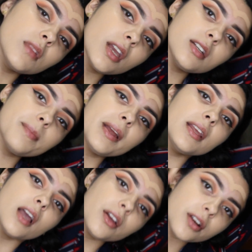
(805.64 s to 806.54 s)
And
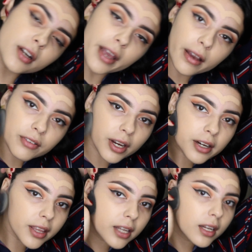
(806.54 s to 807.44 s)
depending how you're gonna have your
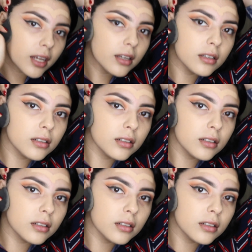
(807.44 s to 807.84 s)
hair that day,